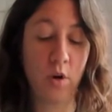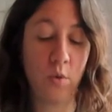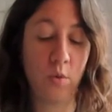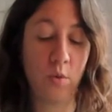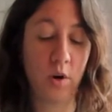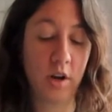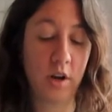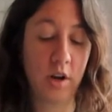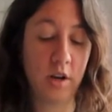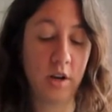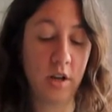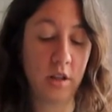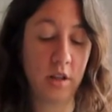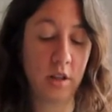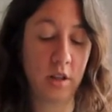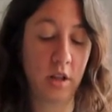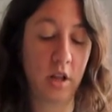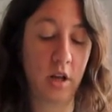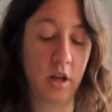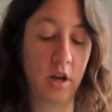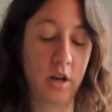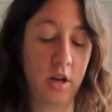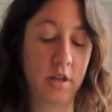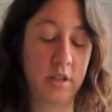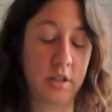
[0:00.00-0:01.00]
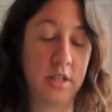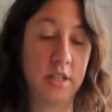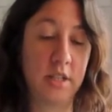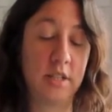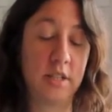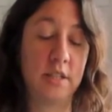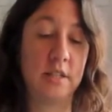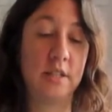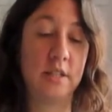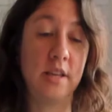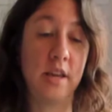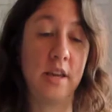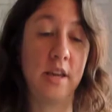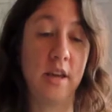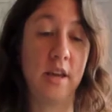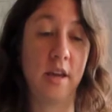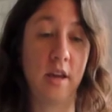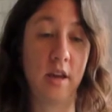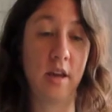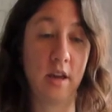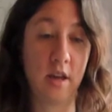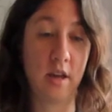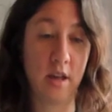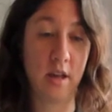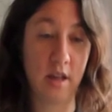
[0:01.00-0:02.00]
we're going to look to
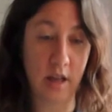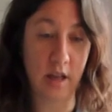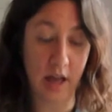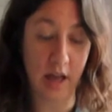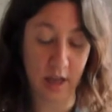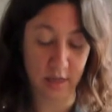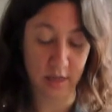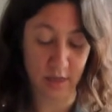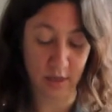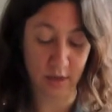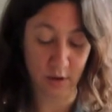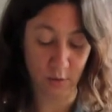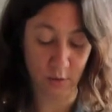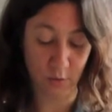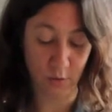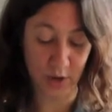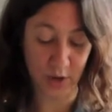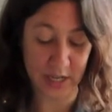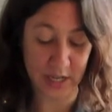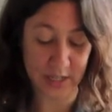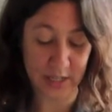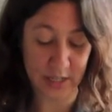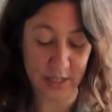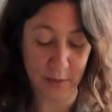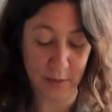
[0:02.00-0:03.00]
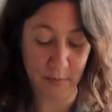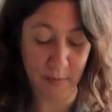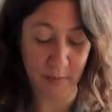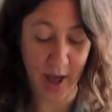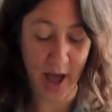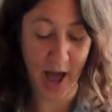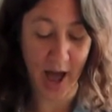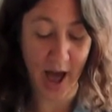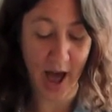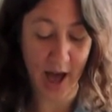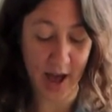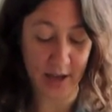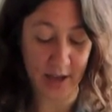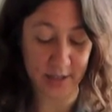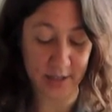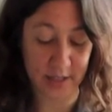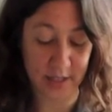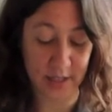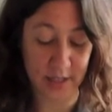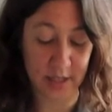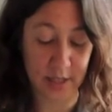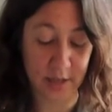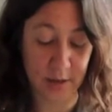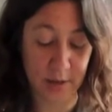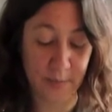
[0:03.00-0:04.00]
see at the recent
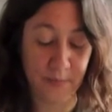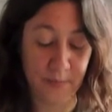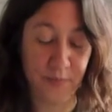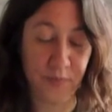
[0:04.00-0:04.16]
past,